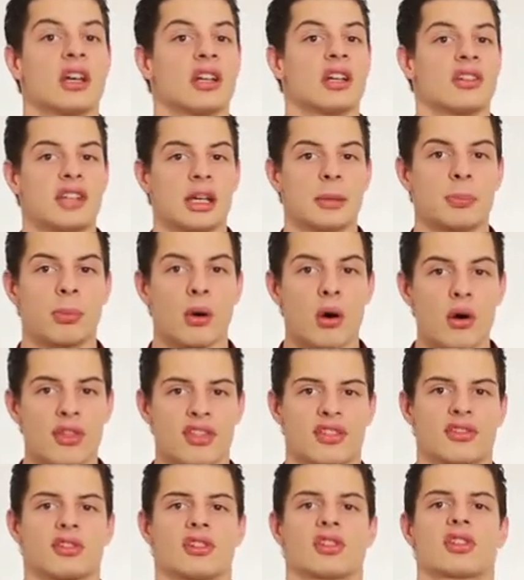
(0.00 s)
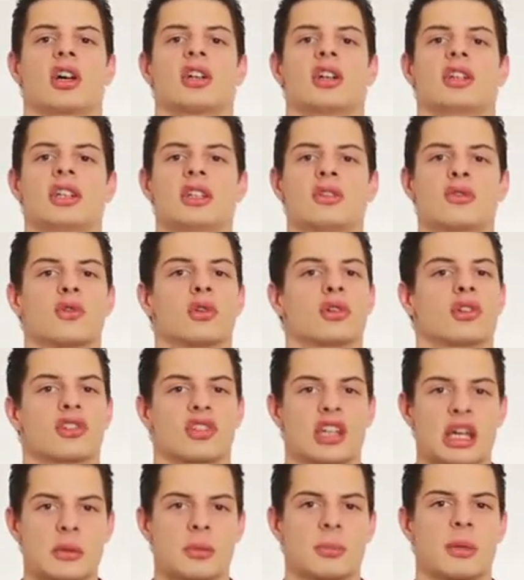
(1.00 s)
They both studied for the
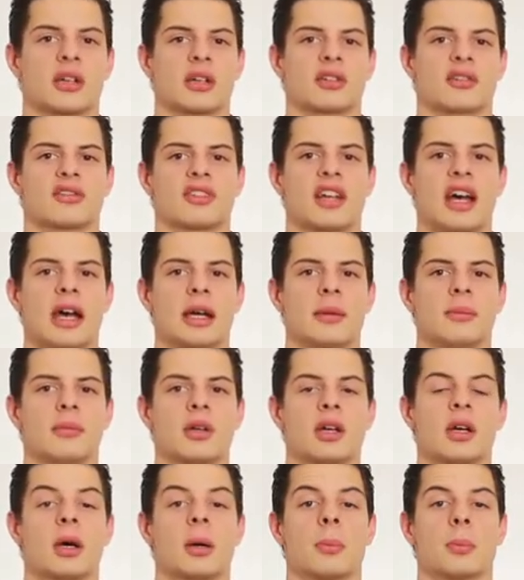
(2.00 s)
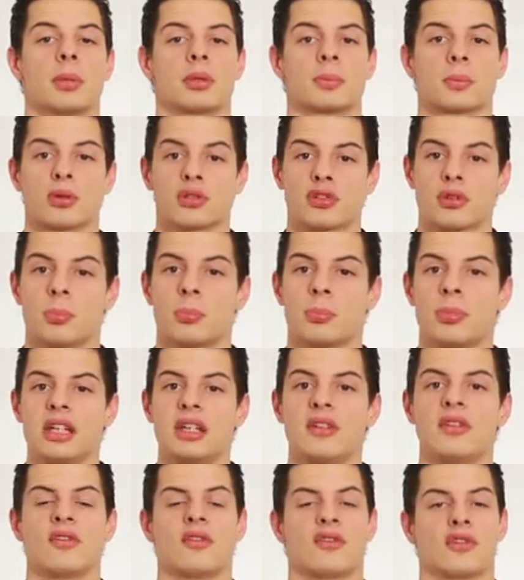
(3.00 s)
same amount of time, but person B
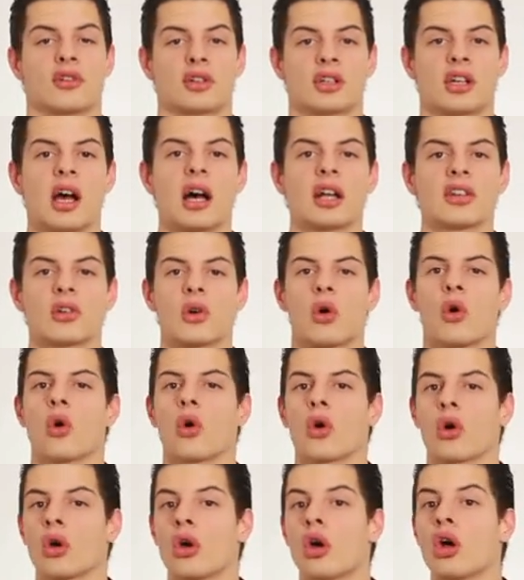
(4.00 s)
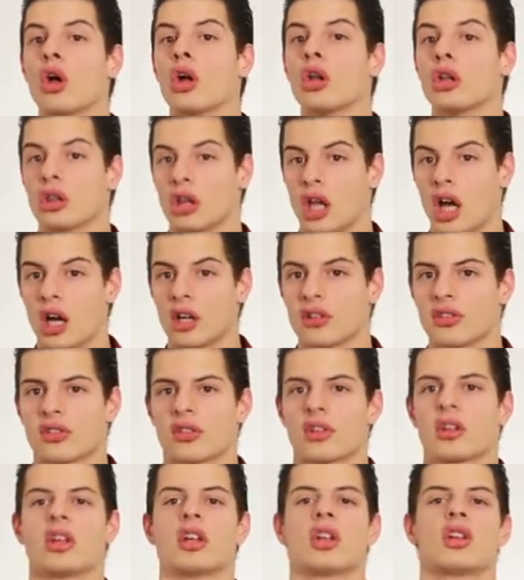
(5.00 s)
forgot or
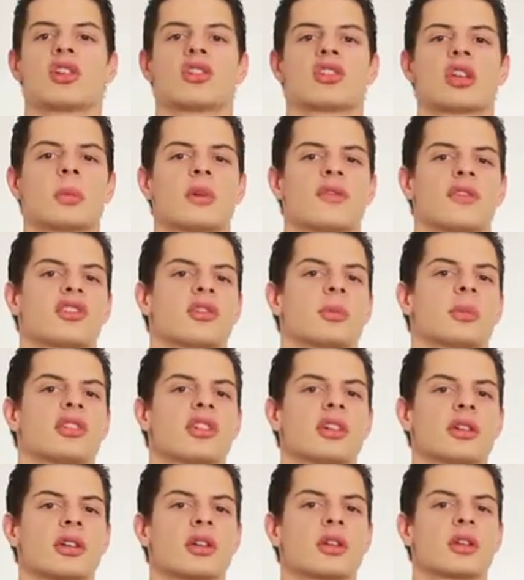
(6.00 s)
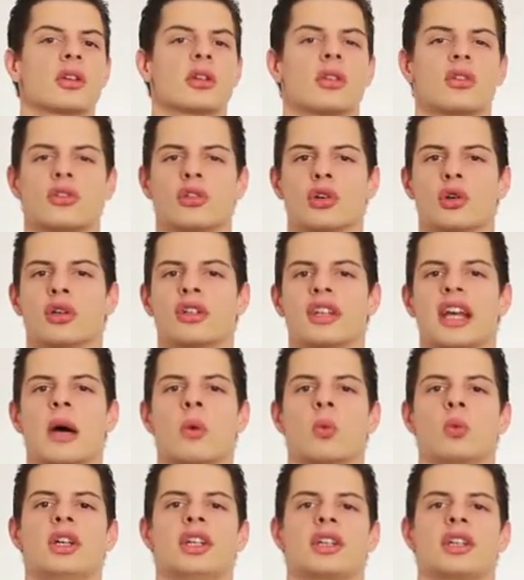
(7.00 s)
lost some of his material during
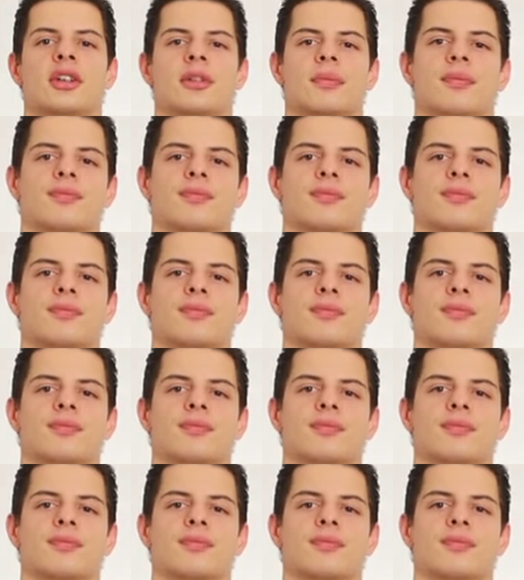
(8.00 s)
that week.